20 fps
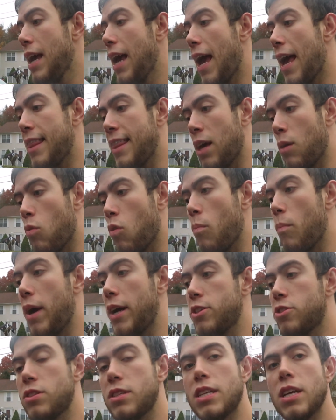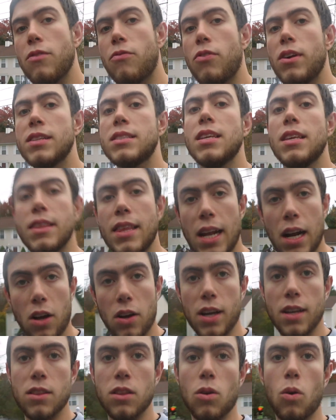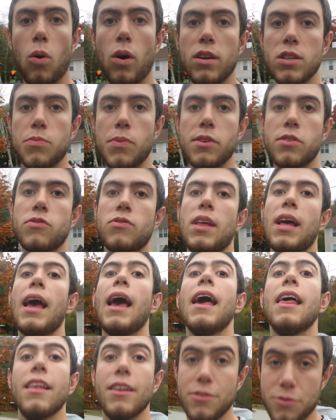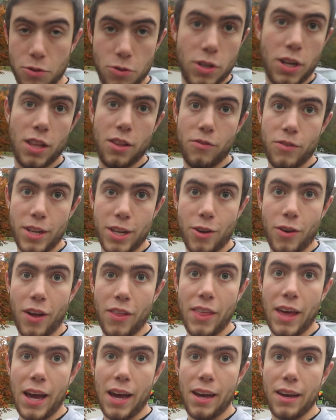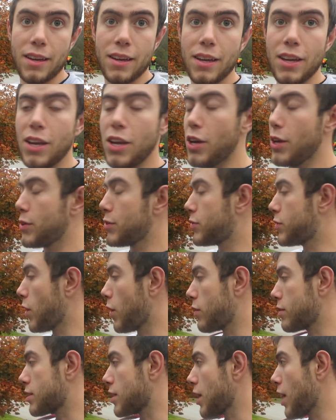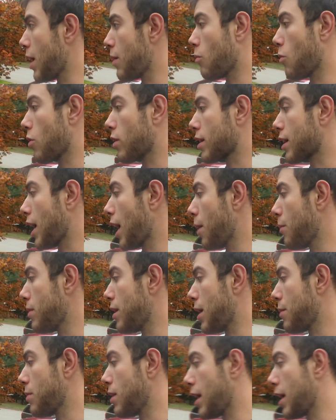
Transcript: and then we'll measure the difference, and then I'll get the coil space for that, and then do another video on that. So there's a lot more coming. I mean,